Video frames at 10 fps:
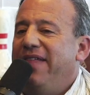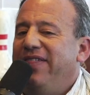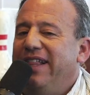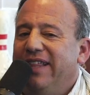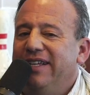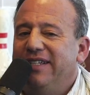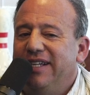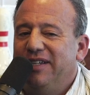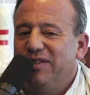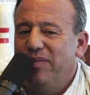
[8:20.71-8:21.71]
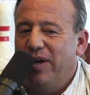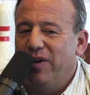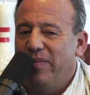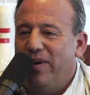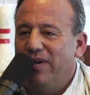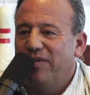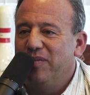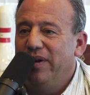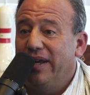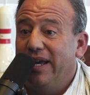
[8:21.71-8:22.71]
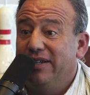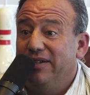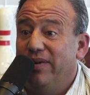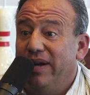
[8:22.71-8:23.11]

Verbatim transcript: I think listening is the bigger part of mm-hmm. communication, mm-hmm.